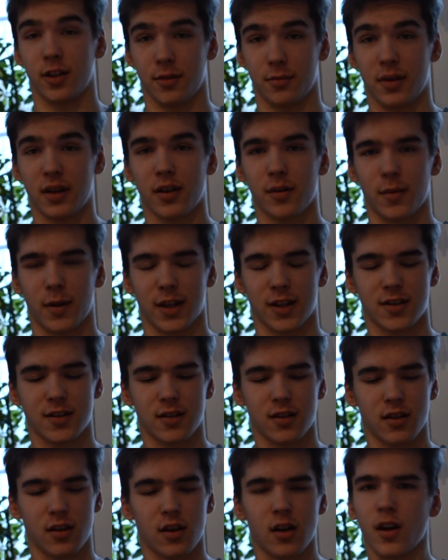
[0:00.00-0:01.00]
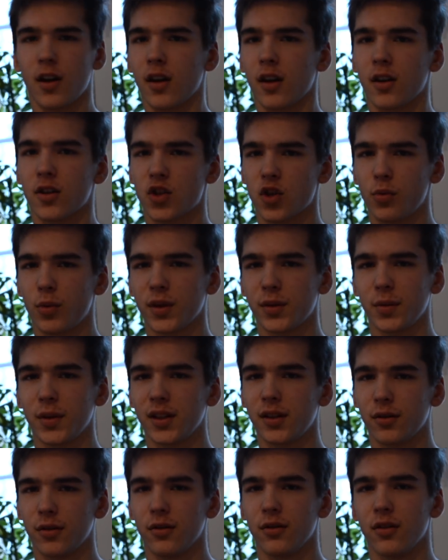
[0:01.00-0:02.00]
the Megaminx." So what we
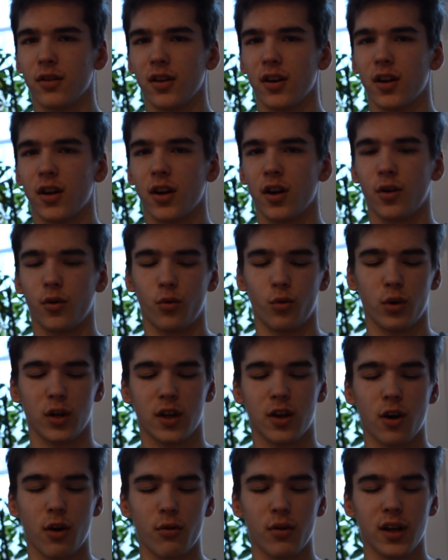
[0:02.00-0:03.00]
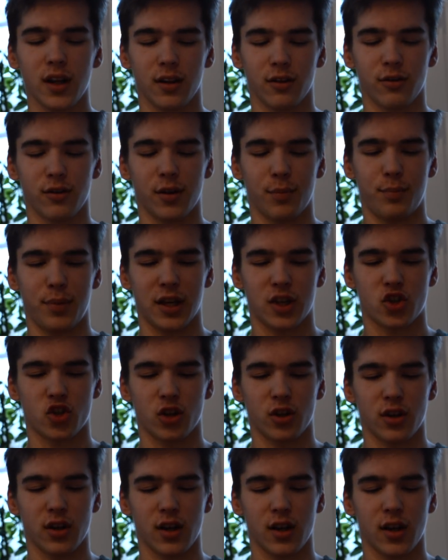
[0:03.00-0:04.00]
do, we go into the
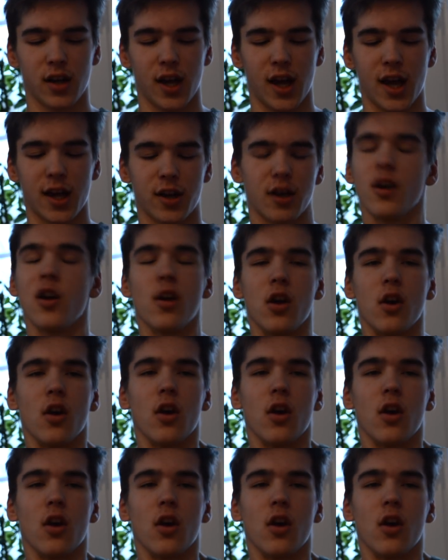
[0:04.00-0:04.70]
picture and...